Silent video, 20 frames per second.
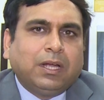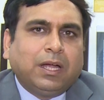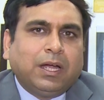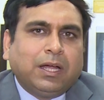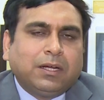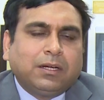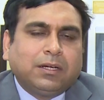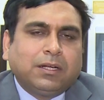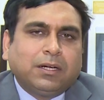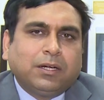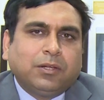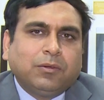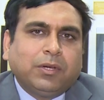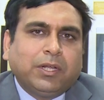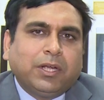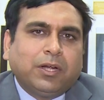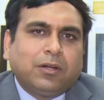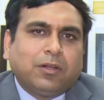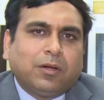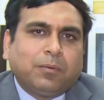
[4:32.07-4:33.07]
and uh,
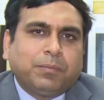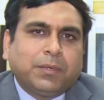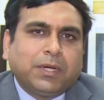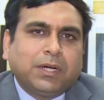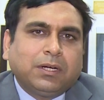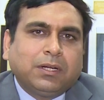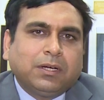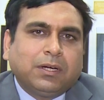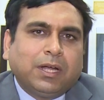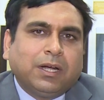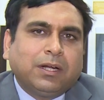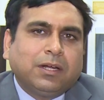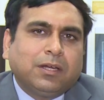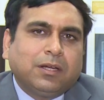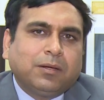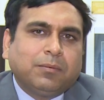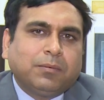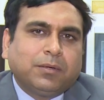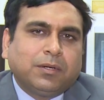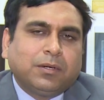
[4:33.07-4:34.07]
duly adopted and
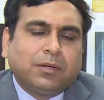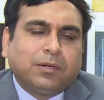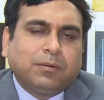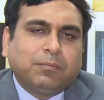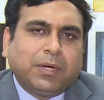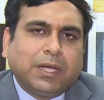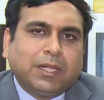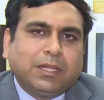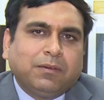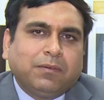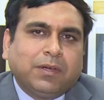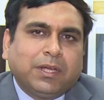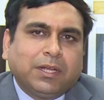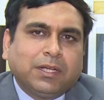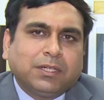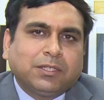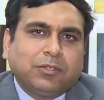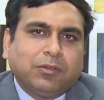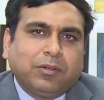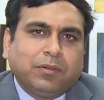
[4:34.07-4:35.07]
uh, uh, by the
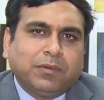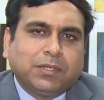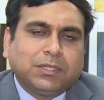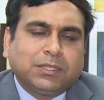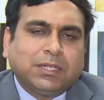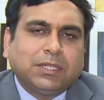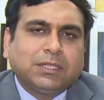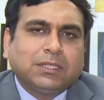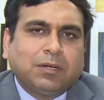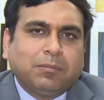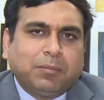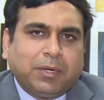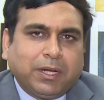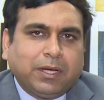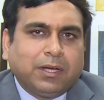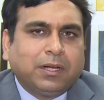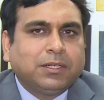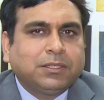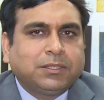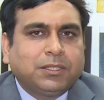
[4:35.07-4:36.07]
various universities and
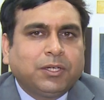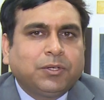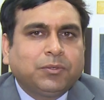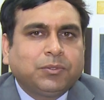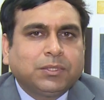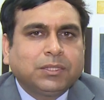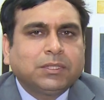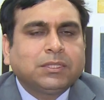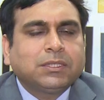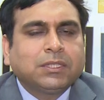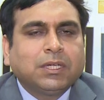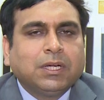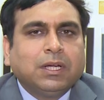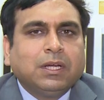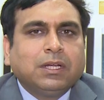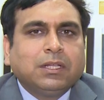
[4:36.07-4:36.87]
medical institutions.